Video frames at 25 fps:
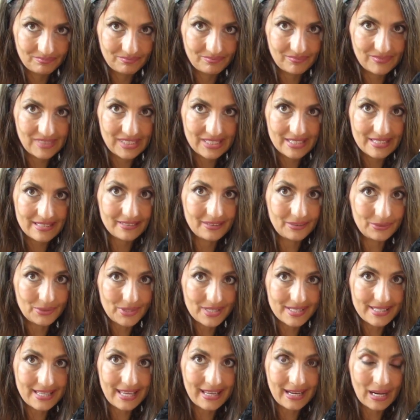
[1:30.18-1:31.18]
this little
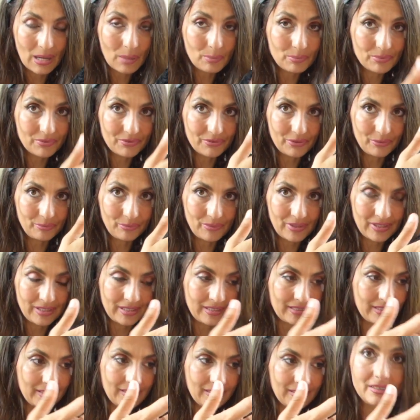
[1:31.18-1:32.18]
setup, from
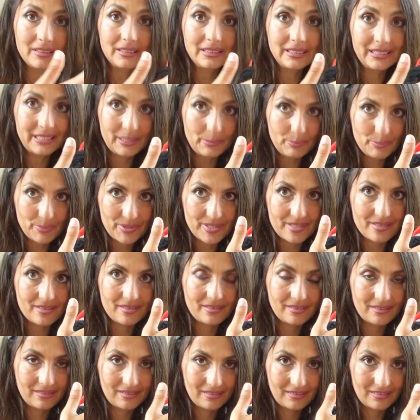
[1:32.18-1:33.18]
the
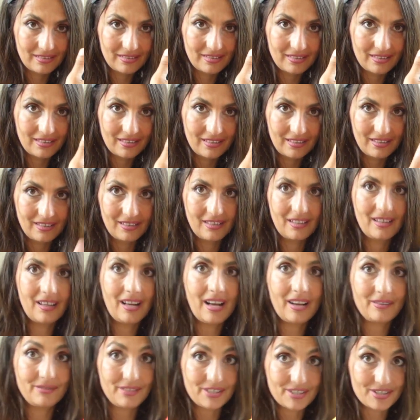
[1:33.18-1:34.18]
lips
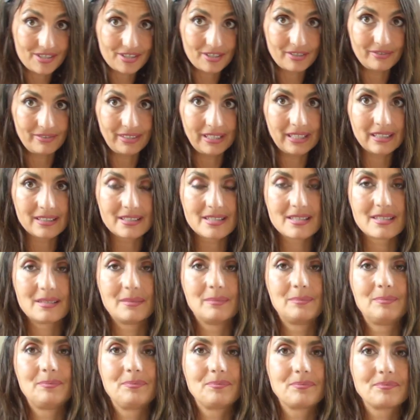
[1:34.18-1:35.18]
of the
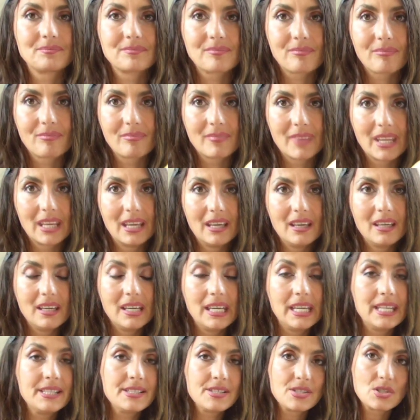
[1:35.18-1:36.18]
cervix,
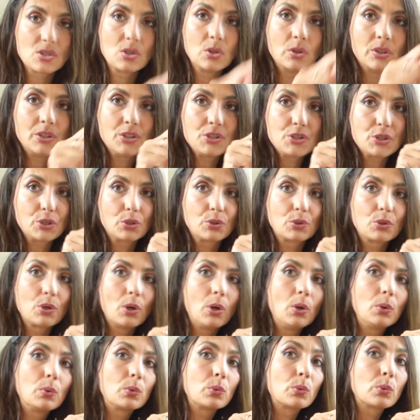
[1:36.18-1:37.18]
it is going to
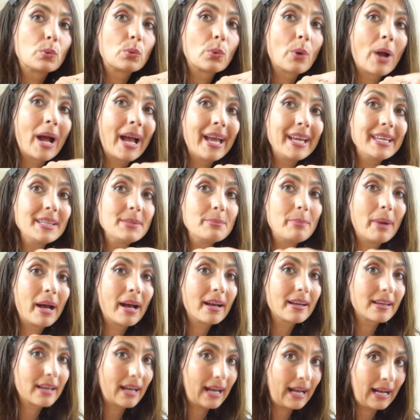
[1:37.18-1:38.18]
crawl right
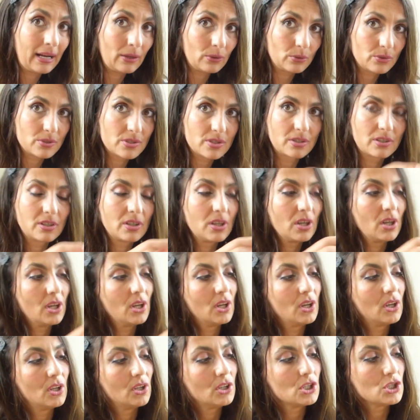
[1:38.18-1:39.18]
back out.
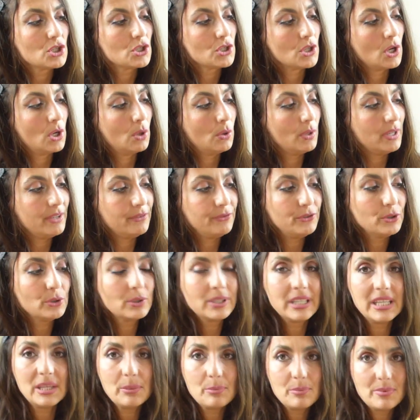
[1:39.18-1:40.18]
So if you
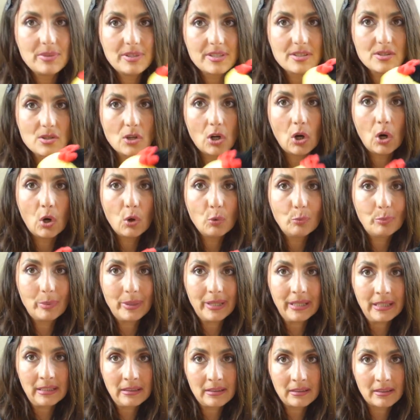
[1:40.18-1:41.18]
keep this
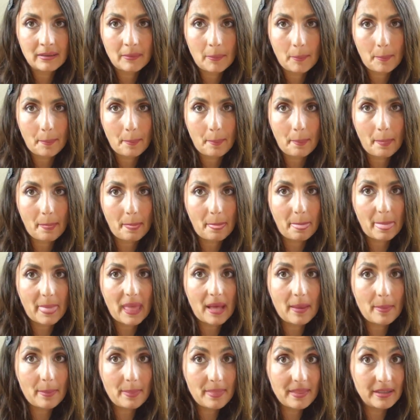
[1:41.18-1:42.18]
open,
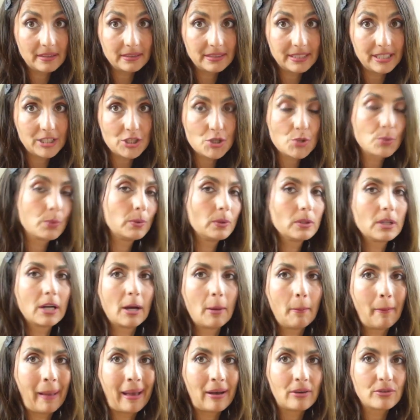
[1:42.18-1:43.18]
the leech will
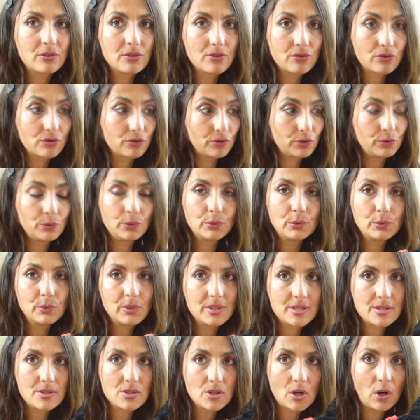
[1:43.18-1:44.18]
come out through
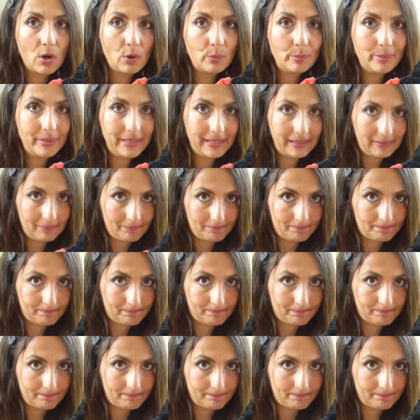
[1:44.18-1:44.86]
this opening.